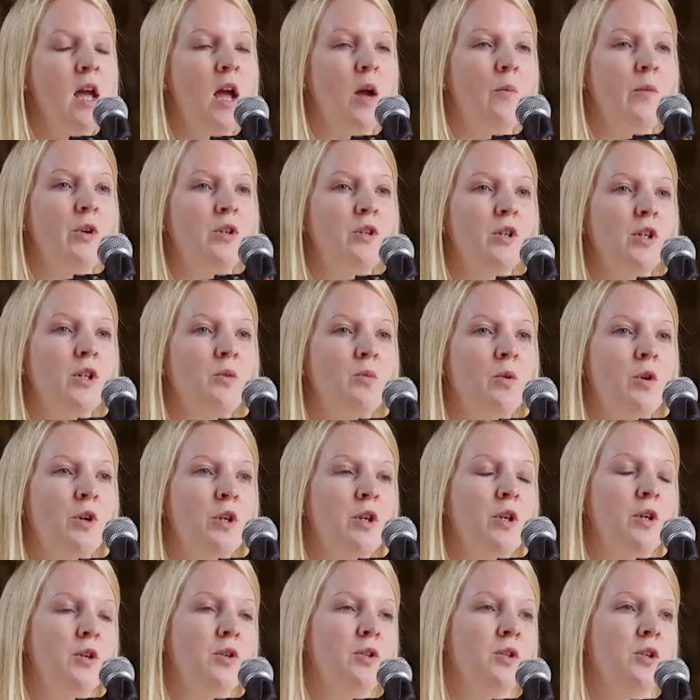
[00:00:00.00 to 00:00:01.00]
And we just
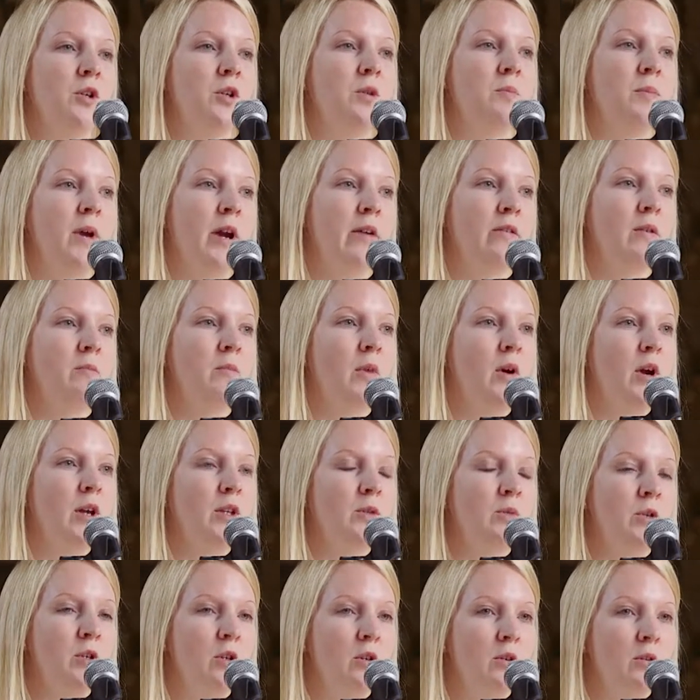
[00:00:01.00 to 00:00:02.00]
want you to bear in
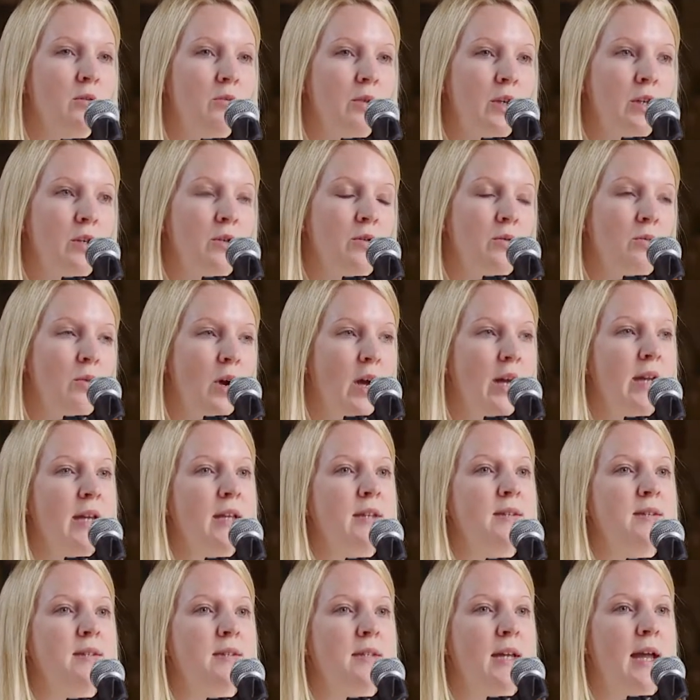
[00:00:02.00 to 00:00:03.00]
mind when you're
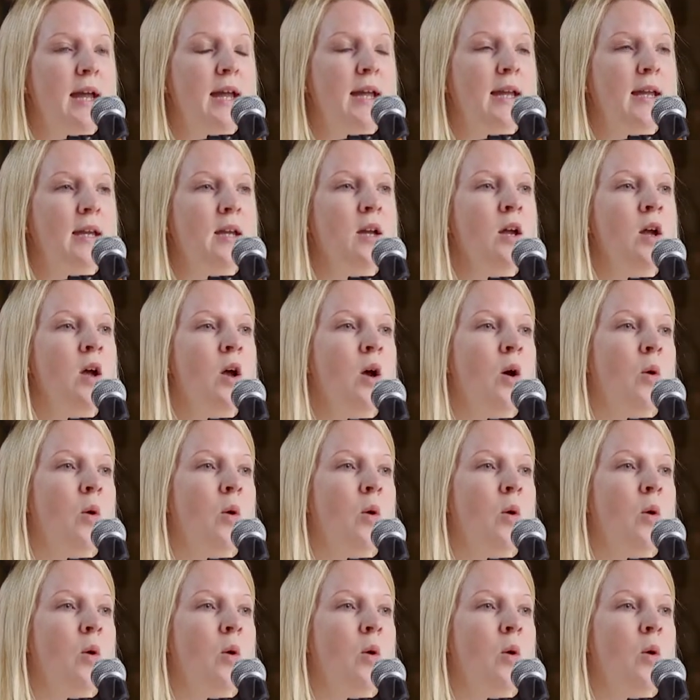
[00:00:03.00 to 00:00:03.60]
working today,